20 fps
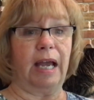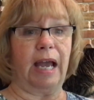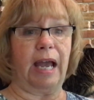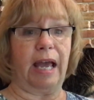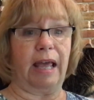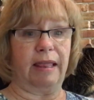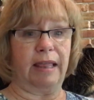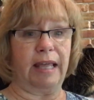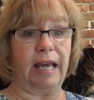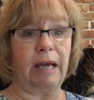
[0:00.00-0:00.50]

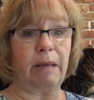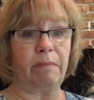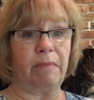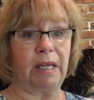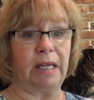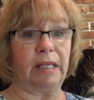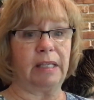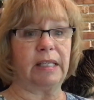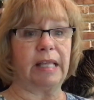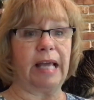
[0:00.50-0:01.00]
And that
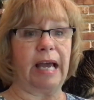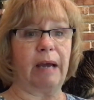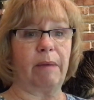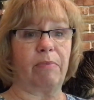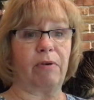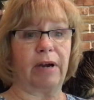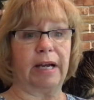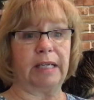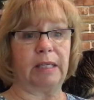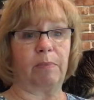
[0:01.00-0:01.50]
means that
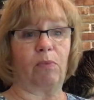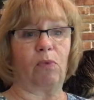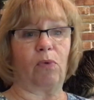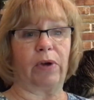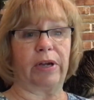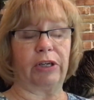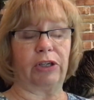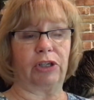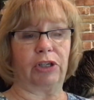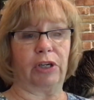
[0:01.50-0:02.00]
price
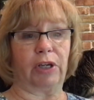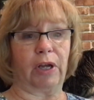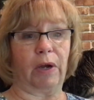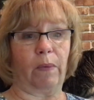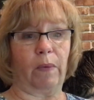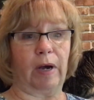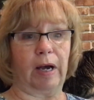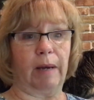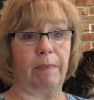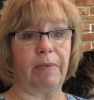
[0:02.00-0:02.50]
point should
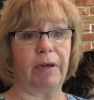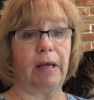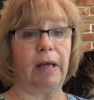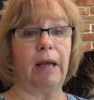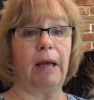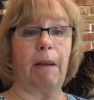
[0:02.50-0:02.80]
go up.